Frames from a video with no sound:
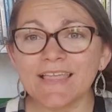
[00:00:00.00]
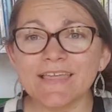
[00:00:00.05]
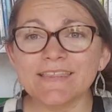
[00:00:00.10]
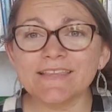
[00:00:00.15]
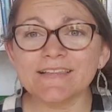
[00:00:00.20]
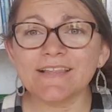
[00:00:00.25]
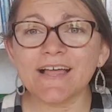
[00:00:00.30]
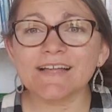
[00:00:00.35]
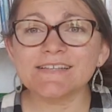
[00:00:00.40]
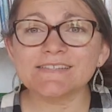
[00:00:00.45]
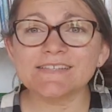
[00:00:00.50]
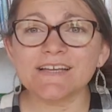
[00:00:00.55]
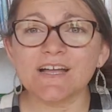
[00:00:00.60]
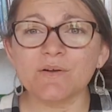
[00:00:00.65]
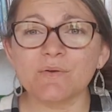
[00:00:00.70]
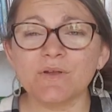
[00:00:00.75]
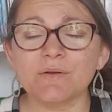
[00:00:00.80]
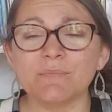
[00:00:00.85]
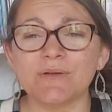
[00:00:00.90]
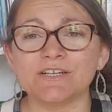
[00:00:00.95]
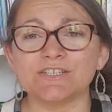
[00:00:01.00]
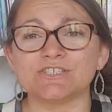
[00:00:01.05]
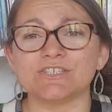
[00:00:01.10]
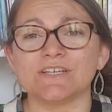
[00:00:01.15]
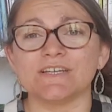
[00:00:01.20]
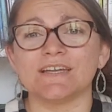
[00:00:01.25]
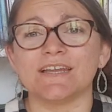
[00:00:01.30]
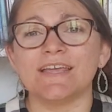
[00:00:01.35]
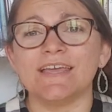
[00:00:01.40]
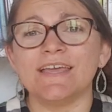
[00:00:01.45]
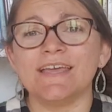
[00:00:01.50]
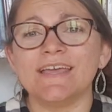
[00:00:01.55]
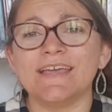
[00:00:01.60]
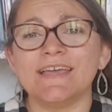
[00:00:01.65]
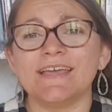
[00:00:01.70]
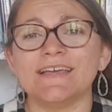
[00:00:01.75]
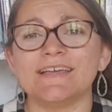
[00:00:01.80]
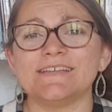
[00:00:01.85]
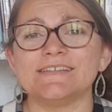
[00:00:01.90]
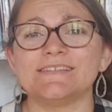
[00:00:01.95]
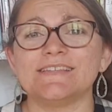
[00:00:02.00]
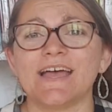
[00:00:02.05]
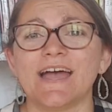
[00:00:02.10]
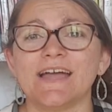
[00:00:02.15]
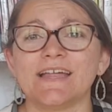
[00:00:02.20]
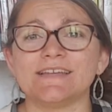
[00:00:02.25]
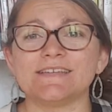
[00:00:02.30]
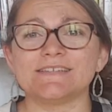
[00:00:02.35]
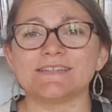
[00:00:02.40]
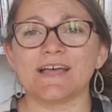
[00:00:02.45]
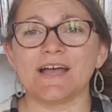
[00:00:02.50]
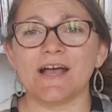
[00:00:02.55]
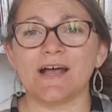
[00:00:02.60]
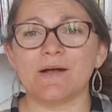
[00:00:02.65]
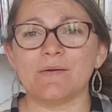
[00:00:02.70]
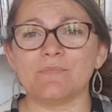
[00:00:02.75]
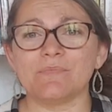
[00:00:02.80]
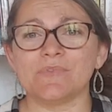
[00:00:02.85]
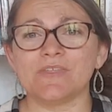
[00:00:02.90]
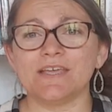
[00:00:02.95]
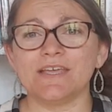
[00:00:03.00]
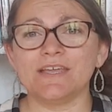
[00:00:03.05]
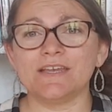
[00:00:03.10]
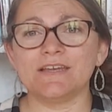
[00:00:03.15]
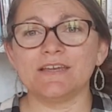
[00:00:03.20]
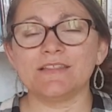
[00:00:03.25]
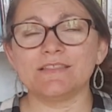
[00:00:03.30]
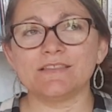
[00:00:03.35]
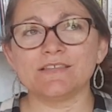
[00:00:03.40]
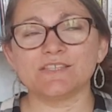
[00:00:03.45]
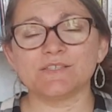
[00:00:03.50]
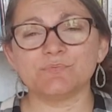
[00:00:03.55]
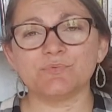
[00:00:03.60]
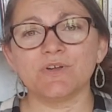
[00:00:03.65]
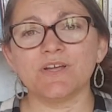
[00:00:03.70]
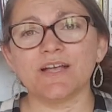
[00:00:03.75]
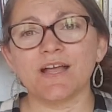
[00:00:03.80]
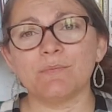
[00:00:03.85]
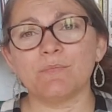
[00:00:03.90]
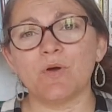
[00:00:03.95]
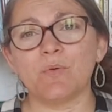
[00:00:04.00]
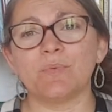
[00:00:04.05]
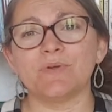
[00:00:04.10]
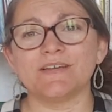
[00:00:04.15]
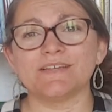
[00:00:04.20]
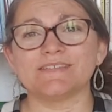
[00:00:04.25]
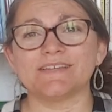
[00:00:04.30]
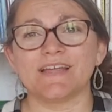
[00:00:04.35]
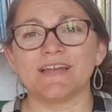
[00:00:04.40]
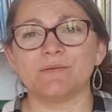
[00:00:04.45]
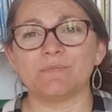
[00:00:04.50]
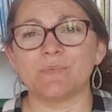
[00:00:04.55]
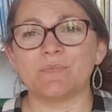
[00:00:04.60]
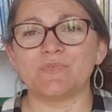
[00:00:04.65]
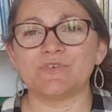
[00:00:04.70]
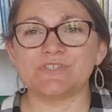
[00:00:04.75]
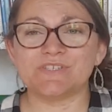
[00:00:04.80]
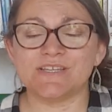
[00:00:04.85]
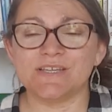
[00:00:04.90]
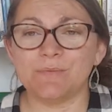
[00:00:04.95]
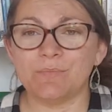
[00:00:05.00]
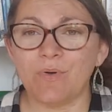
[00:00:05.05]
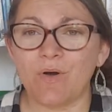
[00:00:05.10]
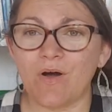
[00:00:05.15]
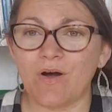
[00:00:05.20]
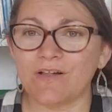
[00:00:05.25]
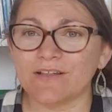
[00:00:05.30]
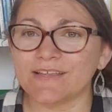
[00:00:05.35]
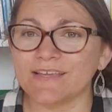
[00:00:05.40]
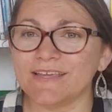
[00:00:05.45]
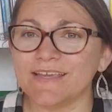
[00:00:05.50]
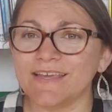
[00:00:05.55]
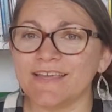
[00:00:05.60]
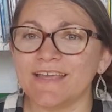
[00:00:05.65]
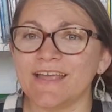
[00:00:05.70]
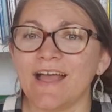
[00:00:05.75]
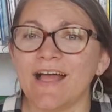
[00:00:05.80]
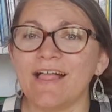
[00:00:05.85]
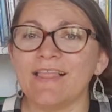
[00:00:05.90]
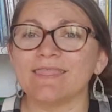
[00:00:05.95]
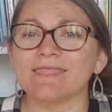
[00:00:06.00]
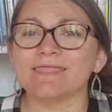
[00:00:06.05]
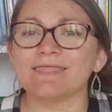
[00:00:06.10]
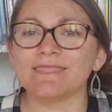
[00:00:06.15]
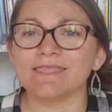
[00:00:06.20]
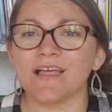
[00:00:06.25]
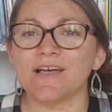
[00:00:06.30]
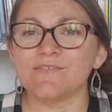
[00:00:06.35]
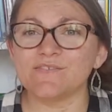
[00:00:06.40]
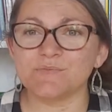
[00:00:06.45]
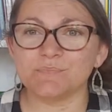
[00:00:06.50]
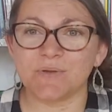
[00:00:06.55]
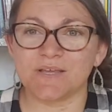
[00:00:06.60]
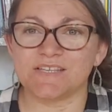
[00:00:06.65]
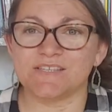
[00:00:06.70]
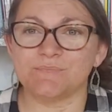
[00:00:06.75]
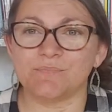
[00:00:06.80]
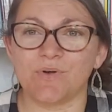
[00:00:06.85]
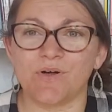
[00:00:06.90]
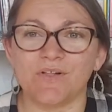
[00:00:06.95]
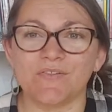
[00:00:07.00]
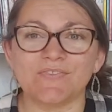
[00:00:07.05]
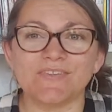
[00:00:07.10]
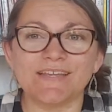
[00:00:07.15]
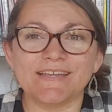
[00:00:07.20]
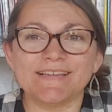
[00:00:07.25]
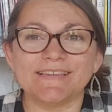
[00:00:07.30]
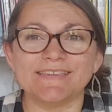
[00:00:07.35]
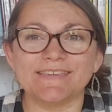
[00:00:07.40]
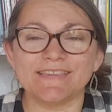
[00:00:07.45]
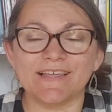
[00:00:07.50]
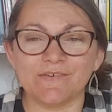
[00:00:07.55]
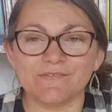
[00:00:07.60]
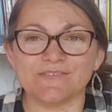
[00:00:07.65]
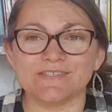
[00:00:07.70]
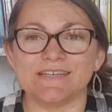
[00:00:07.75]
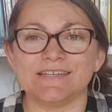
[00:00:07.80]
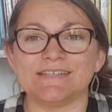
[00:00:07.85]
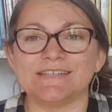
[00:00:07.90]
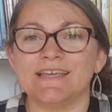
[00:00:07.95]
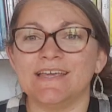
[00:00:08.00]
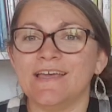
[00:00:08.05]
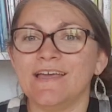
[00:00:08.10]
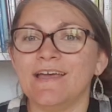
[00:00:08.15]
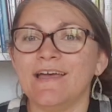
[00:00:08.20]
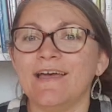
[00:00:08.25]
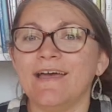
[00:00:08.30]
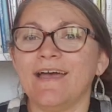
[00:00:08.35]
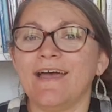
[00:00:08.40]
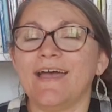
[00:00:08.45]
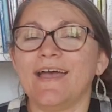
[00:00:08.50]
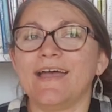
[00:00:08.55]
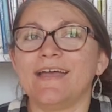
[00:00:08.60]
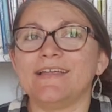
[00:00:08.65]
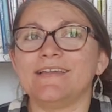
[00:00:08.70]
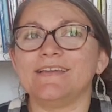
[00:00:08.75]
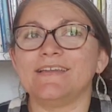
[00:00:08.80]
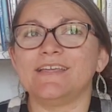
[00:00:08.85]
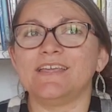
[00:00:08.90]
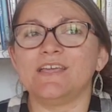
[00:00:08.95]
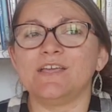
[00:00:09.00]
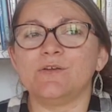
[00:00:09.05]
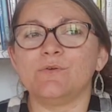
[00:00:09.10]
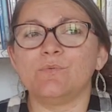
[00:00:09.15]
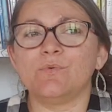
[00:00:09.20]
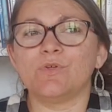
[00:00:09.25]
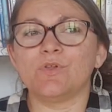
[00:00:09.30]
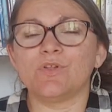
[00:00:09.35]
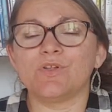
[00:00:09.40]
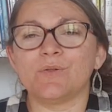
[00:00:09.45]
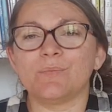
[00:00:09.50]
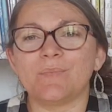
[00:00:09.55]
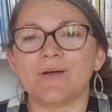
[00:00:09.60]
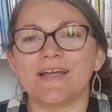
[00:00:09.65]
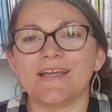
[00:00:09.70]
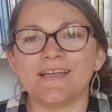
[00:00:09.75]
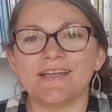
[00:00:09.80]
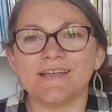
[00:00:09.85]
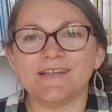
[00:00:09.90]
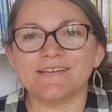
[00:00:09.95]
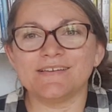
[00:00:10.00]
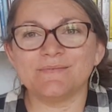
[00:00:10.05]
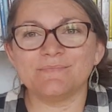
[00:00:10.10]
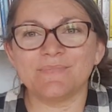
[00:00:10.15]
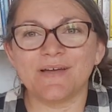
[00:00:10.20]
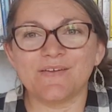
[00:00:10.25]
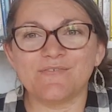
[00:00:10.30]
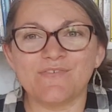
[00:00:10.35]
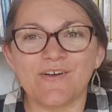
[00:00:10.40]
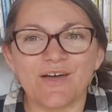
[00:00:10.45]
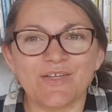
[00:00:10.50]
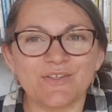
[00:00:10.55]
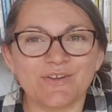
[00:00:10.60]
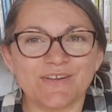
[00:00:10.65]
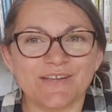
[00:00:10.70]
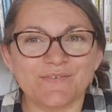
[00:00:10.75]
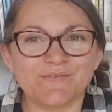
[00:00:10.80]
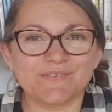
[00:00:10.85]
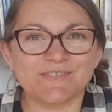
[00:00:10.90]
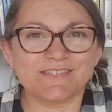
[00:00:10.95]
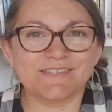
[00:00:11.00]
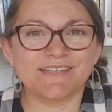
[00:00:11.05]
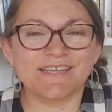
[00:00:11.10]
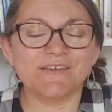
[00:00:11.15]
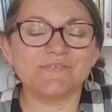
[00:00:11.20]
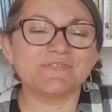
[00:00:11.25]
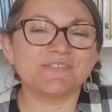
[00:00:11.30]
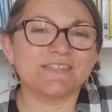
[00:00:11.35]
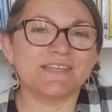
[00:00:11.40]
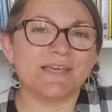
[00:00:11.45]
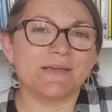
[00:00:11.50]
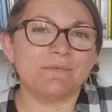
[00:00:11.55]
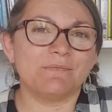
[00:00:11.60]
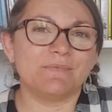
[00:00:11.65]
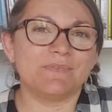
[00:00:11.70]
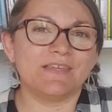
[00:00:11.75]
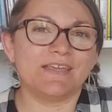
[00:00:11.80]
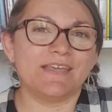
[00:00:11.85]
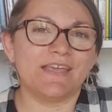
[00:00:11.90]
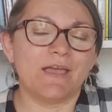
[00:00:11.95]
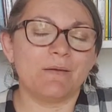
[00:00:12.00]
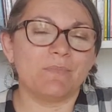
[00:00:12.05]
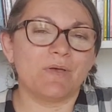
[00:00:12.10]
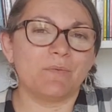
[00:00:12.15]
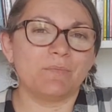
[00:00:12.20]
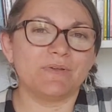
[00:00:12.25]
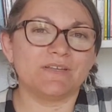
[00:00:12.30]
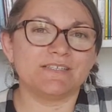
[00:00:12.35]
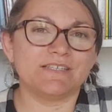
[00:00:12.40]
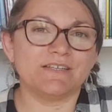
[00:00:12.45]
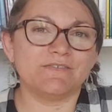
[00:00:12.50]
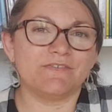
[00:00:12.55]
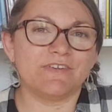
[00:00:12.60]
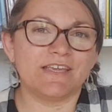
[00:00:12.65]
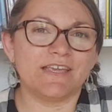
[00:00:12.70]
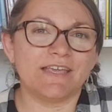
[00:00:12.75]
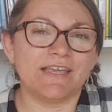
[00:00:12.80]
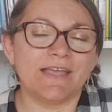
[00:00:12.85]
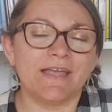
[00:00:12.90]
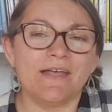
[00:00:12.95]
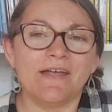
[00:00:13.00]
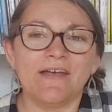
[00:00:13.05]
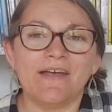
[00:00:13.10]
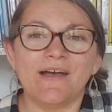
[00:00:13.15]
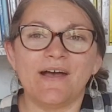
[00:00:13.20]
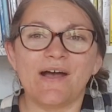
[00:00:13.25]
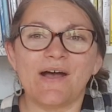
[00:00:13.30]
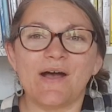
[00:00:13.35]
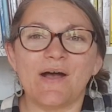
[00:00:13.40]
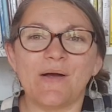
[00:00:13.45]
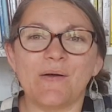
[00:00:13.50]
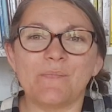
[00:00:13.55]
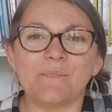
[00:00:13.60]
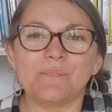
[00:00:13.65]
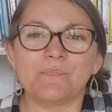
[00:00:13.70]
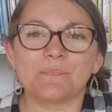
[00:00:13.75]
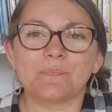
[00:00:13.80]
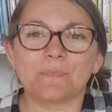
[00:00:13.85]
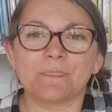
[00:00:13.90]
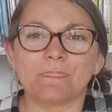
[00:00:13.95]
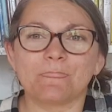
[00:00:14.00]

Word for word: And the last thing I want to mention is that um, in the spring, I'm hoping to sign him up for T-ball. He loves baseball. He loves it. And he will, my my father gives gifts him the M L B T V, um,